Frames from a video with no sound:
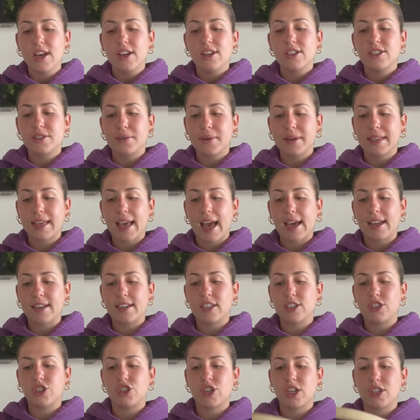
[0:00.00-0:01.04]
So again,
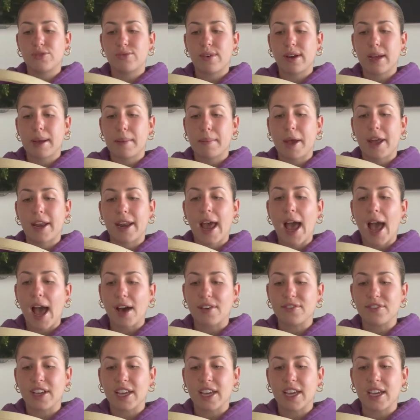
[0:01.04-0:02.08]
just recommend
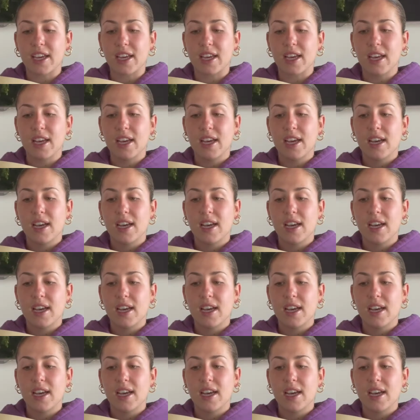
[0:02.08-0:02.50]
having